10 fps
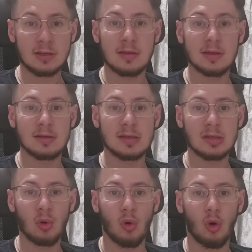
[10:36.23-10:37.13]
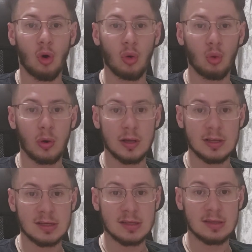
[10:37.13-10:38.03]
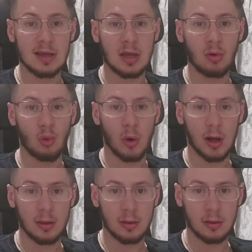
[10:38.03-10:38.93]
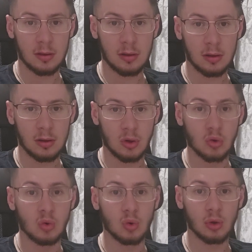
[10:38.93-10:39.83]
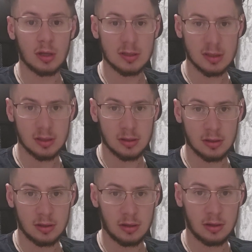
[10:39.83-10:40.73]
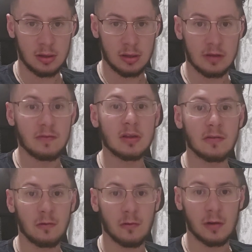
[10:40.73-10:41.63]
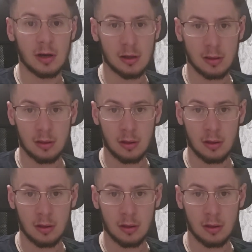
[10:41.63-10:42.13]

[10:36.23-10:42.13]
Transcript: as this is always day one. You do not ascend, even if you feel